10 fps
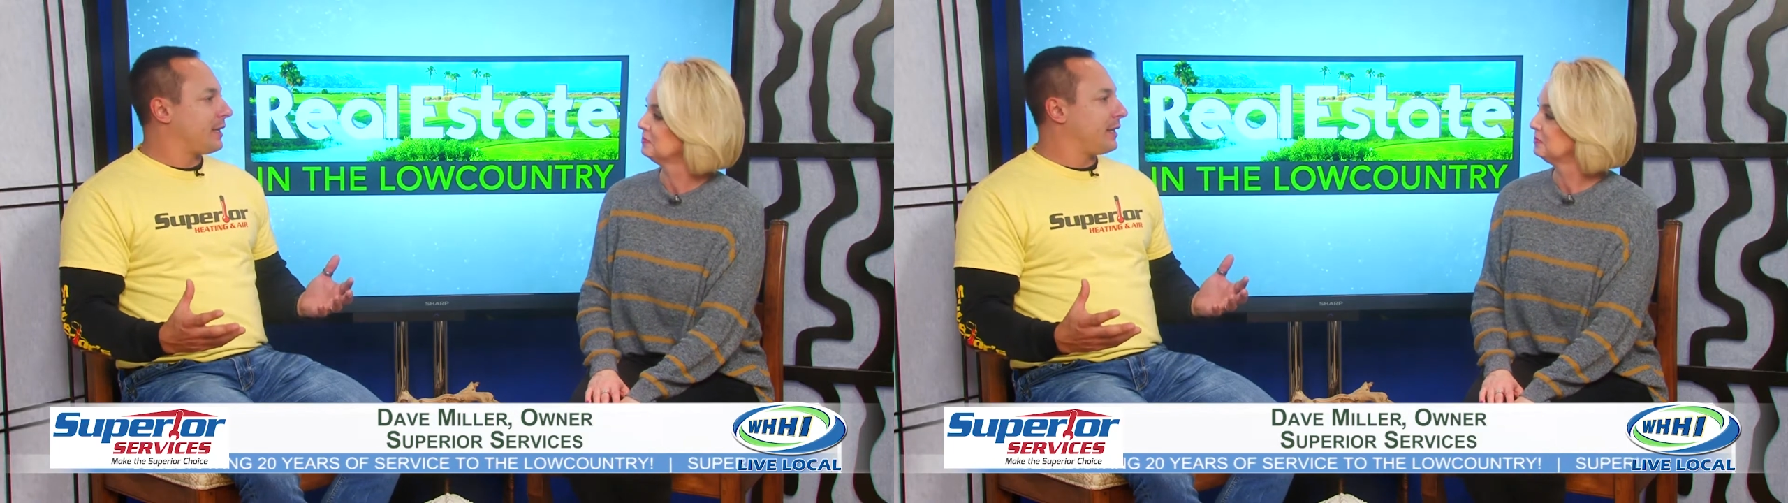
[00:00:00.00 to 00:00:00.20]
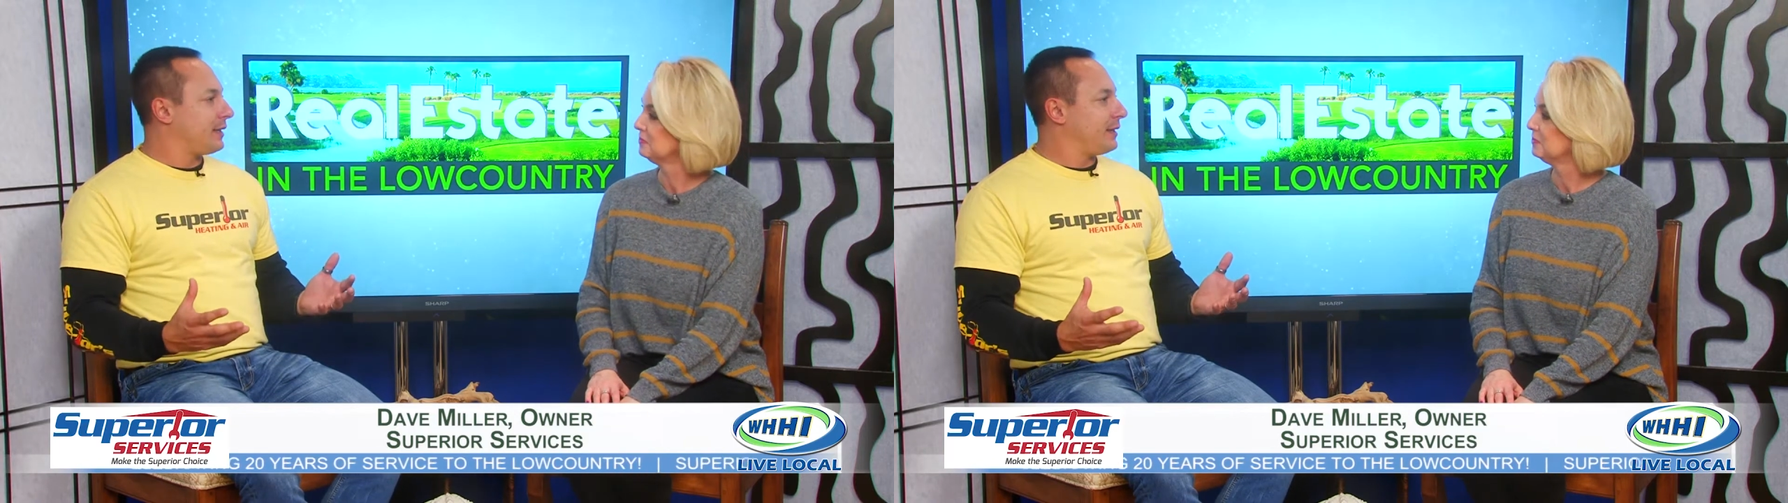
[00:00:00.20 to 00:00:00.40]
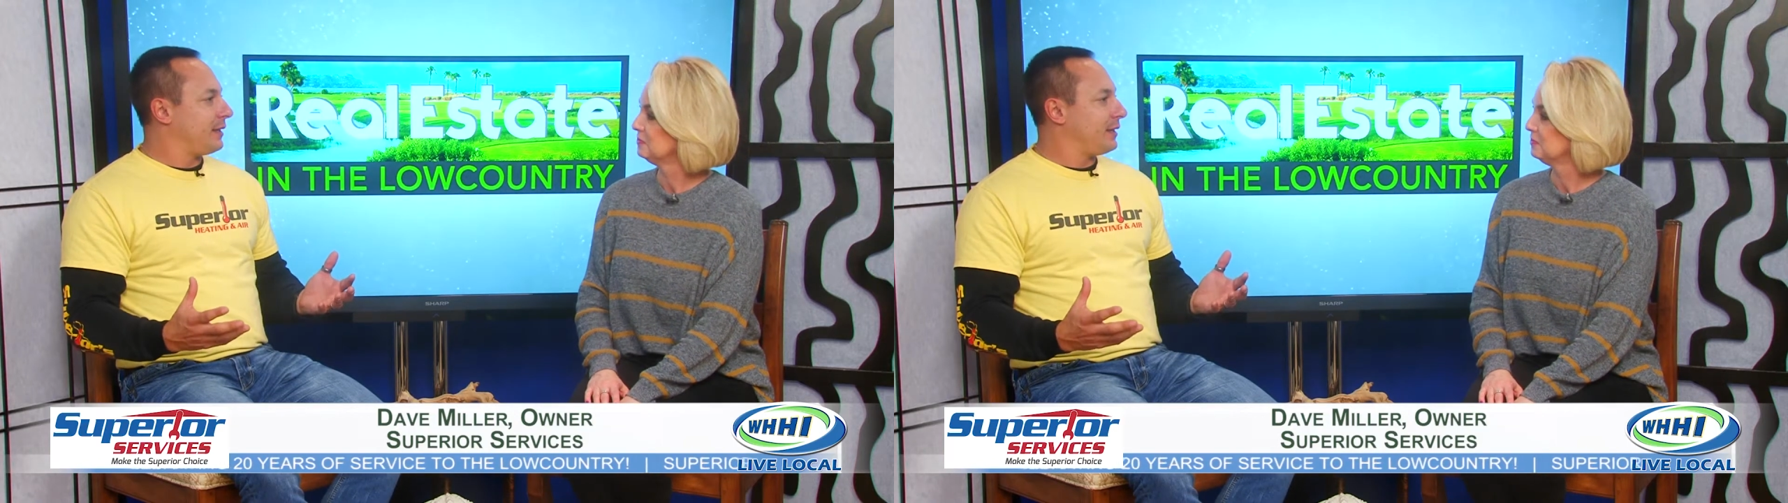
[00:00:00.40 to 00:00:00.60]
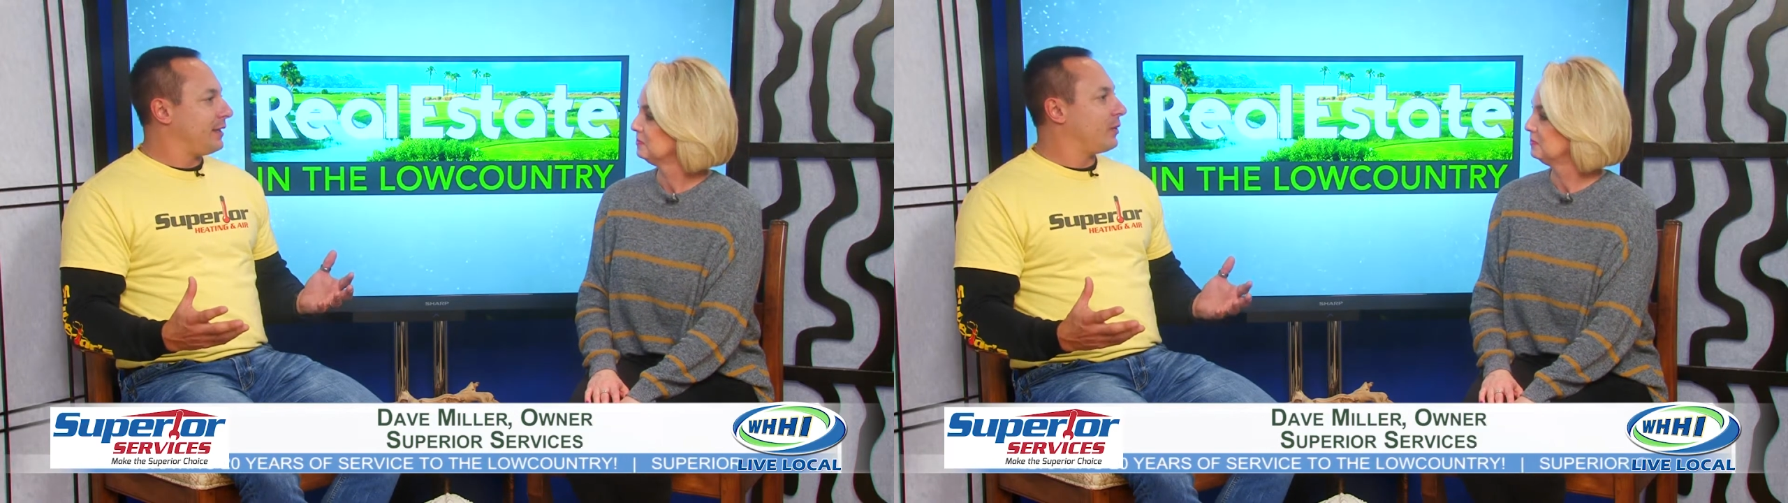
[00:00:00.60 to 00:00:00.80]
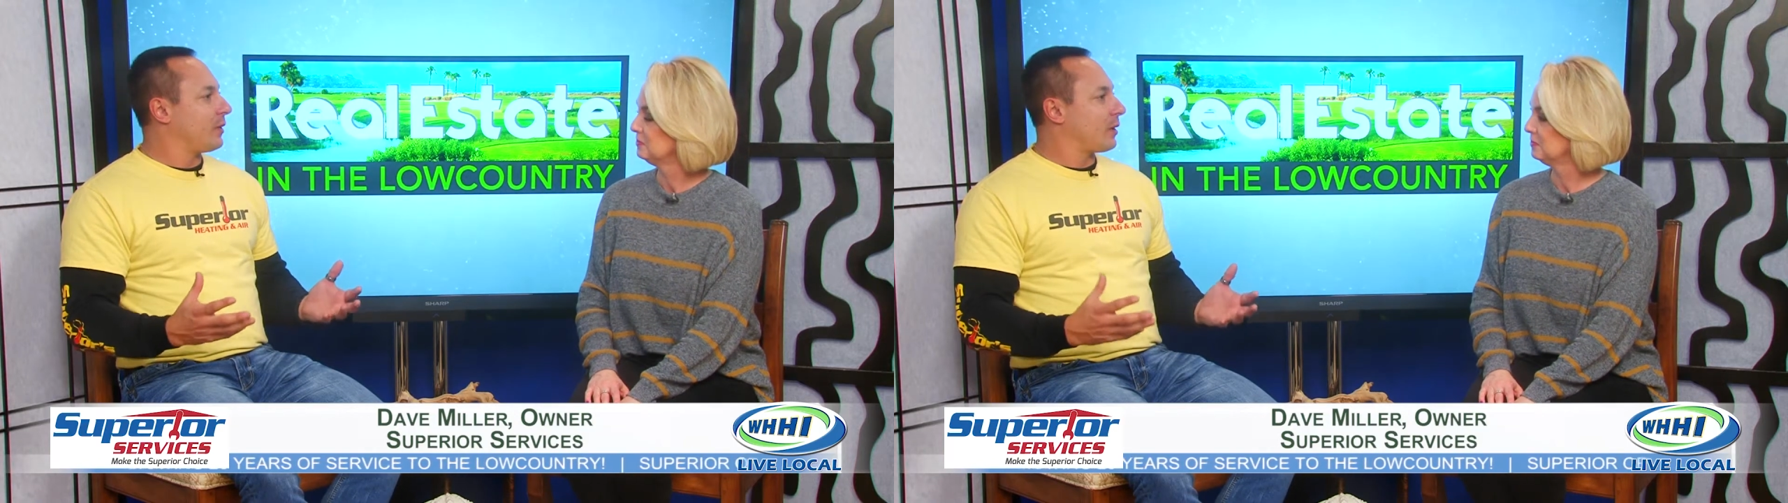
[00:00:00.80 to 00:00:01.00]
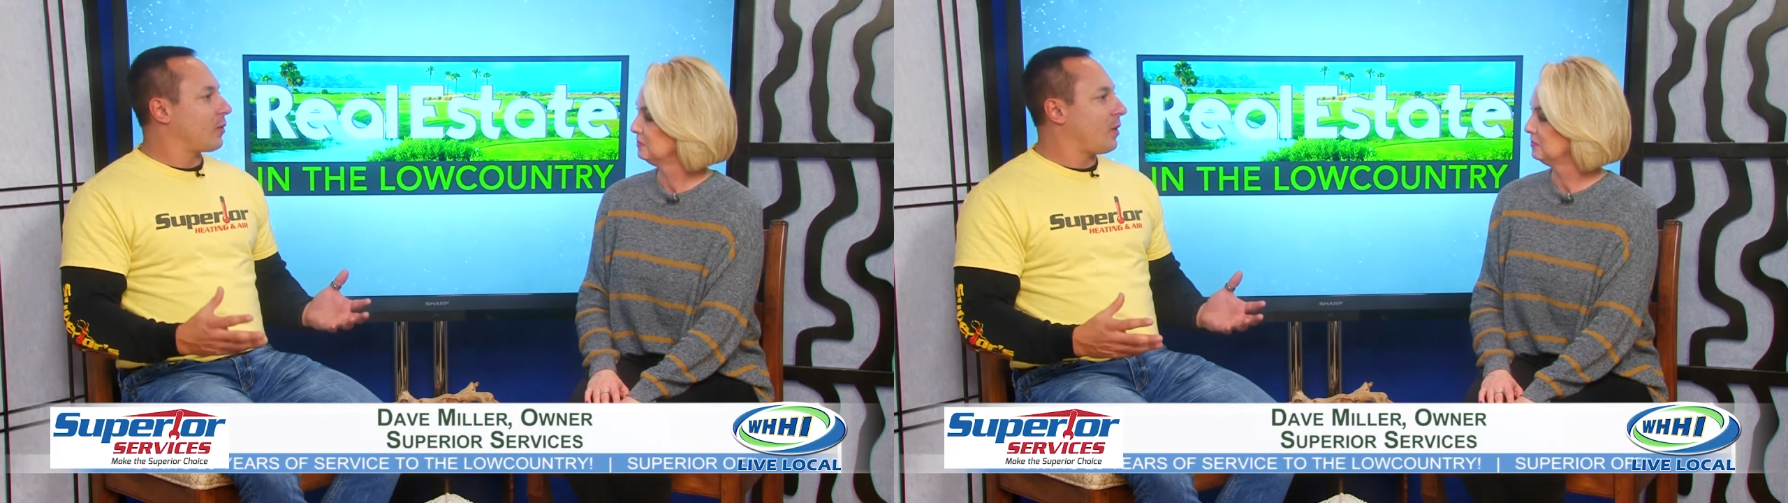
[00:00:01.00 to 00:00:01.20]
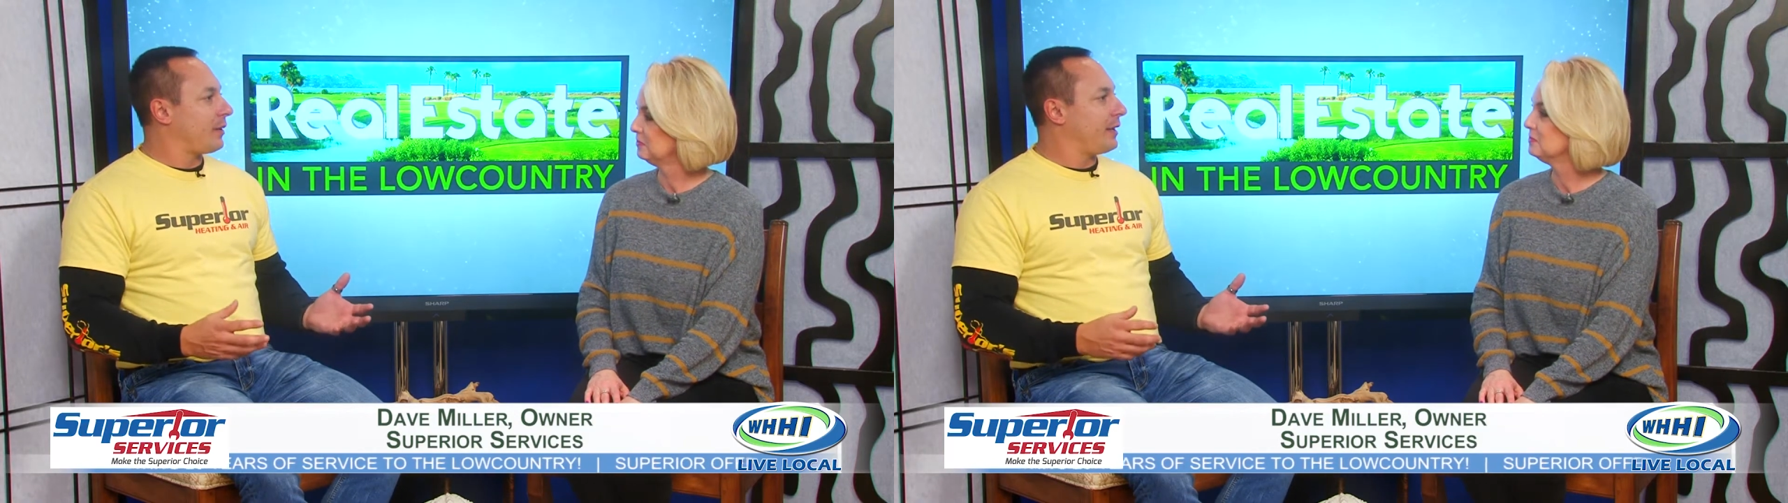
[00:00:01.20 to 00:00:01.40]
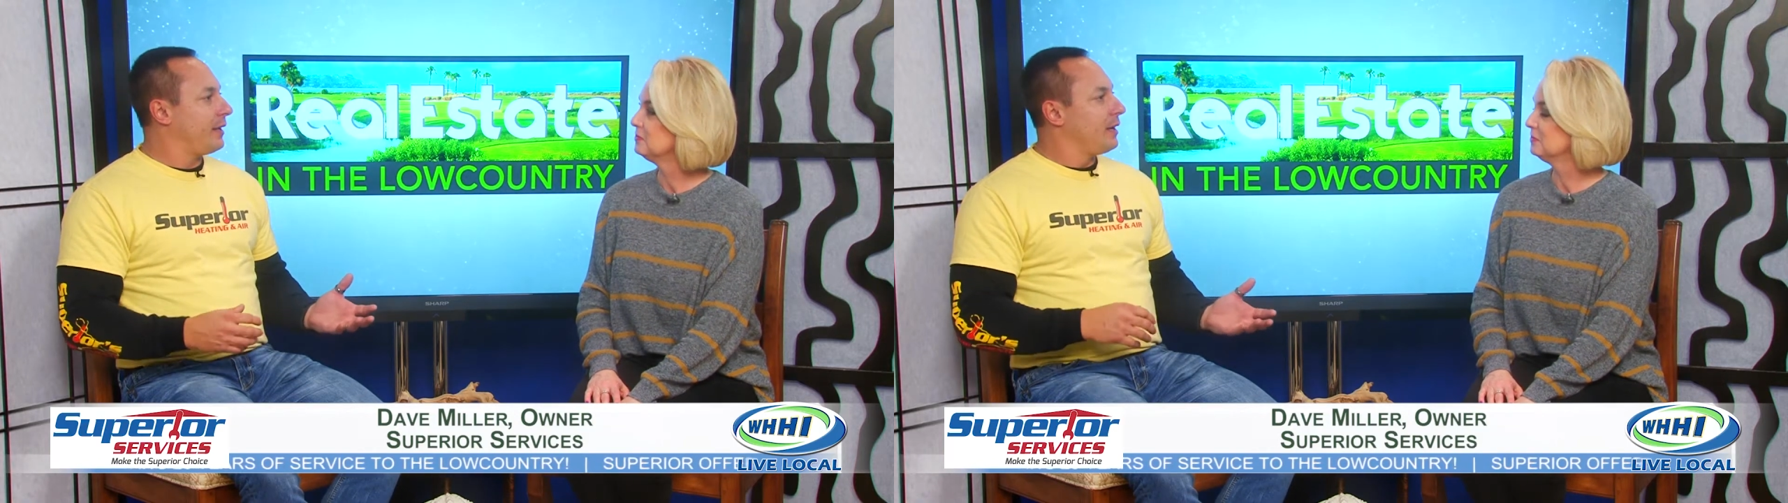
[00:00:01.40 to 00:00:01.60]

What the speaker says: on indoor air quality.